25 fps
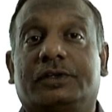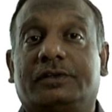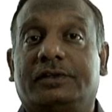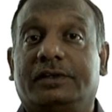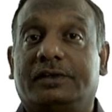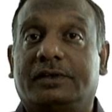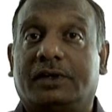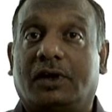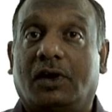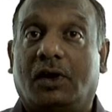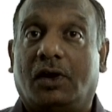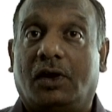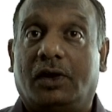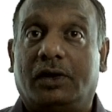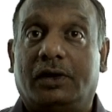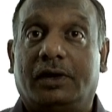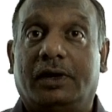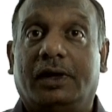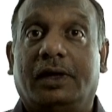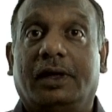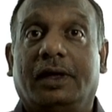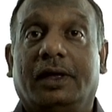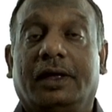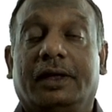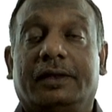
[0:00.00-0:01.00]
These are
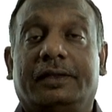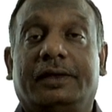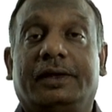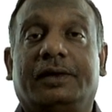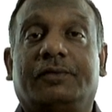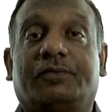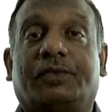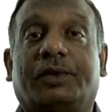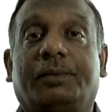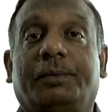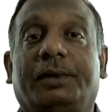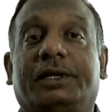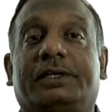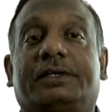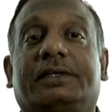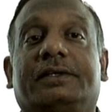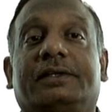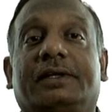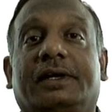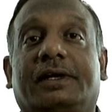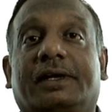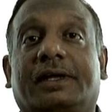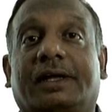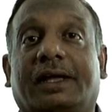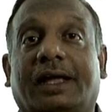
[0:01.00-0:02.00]
all the information
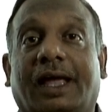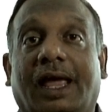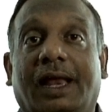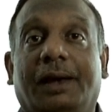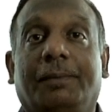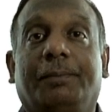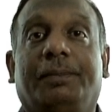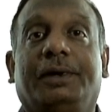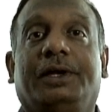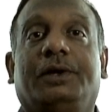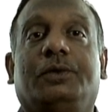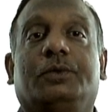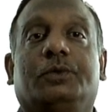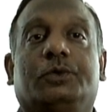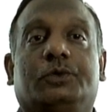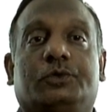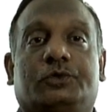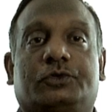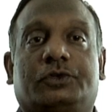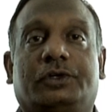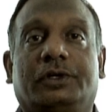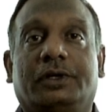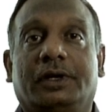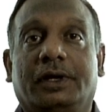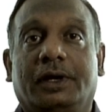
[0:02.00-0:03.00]
that can be
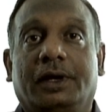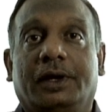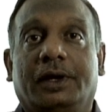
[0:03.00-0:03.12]
used